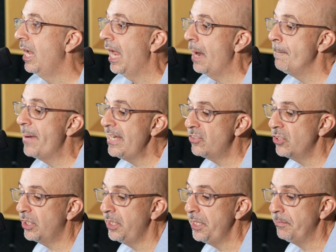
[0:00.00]
And
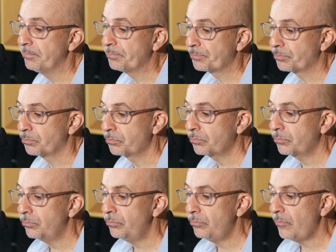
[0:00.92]
basically,
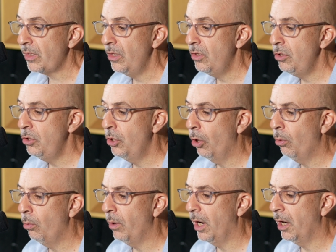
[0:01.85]

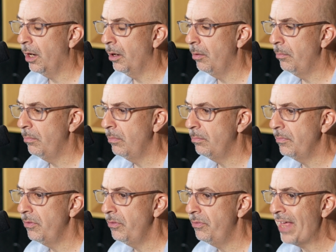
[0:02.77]
the
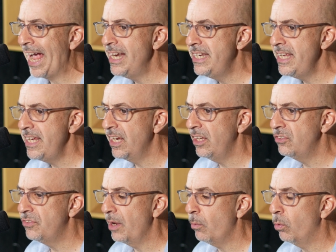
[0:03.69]
idea
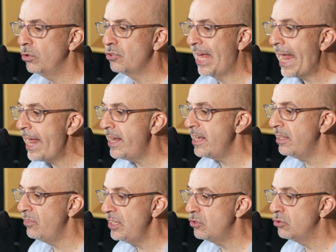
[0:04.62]
is that we're
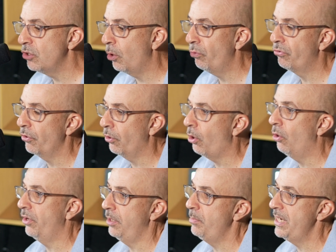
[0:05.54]
taking these notes, they're
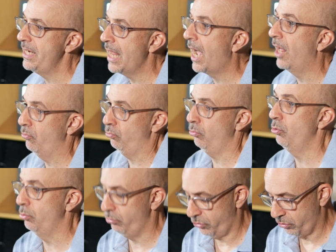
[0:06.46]
all going to be
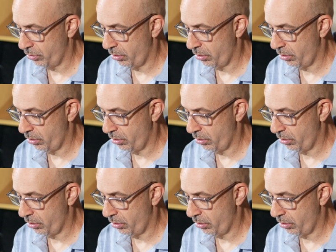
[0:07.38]
non-roots.